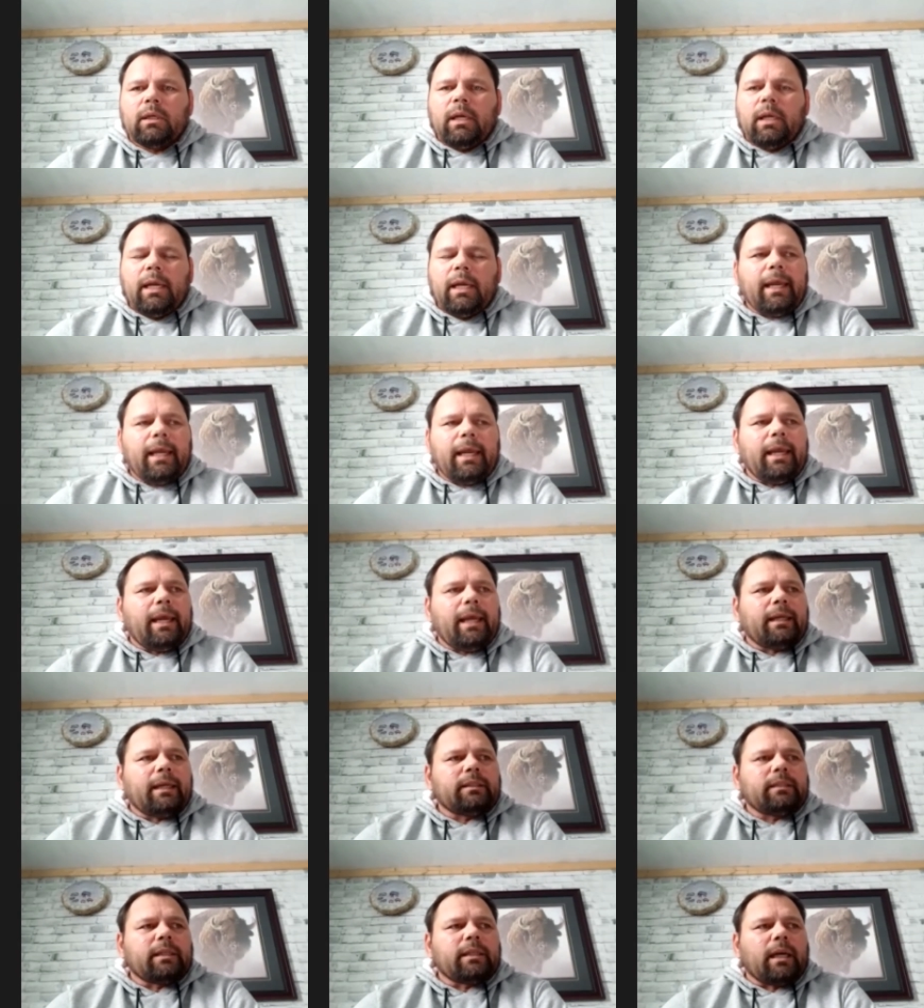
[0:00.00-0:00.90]
Mm-hmm.
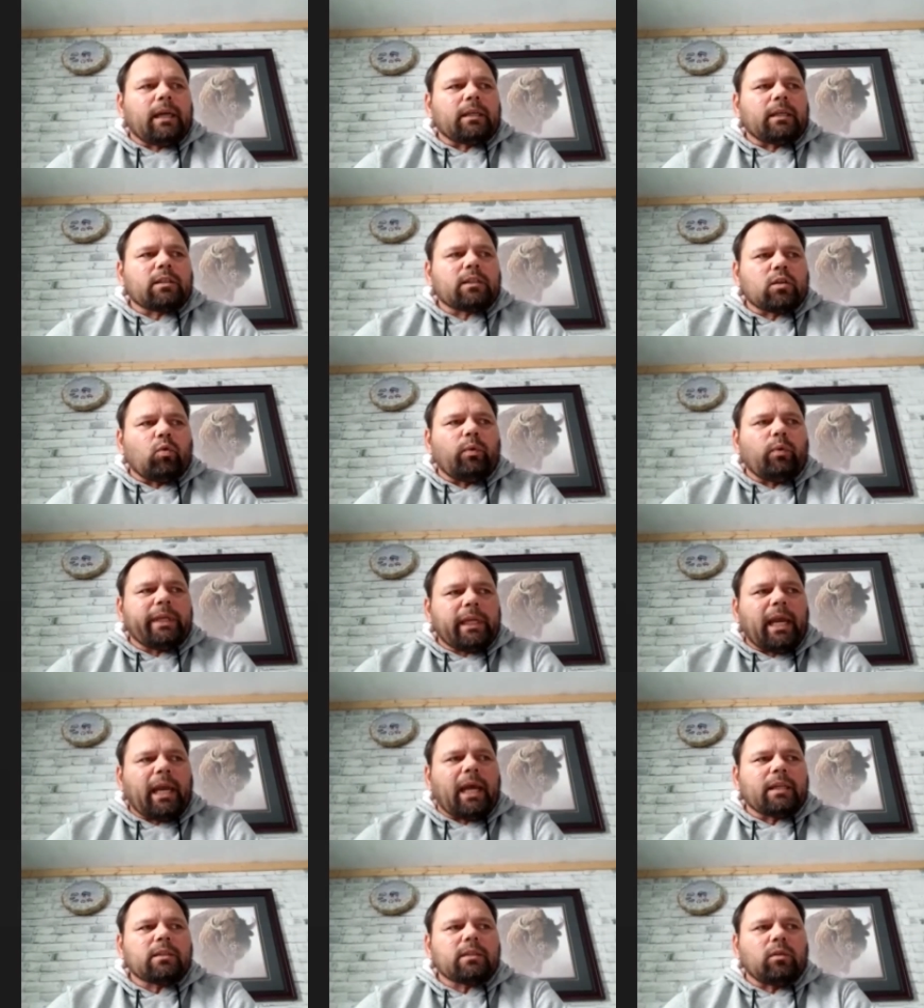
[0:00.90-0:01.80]
And uh, so we
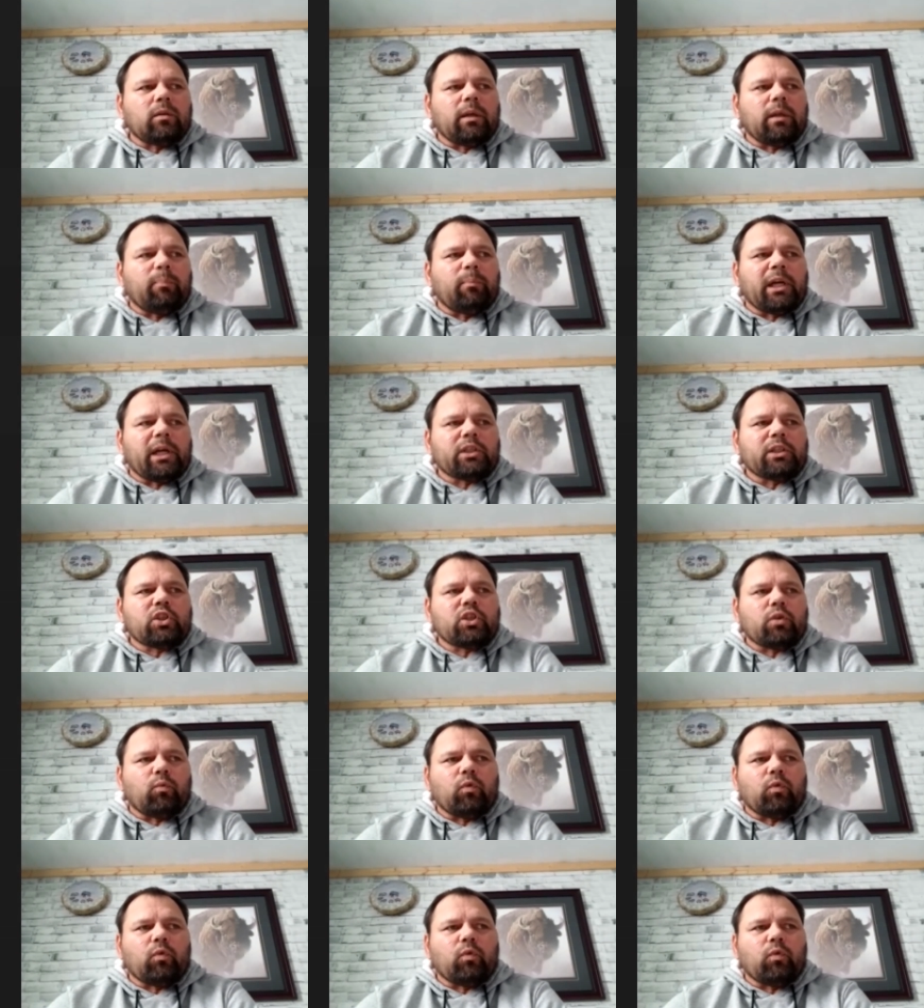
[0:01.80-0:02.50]
canceled a bunch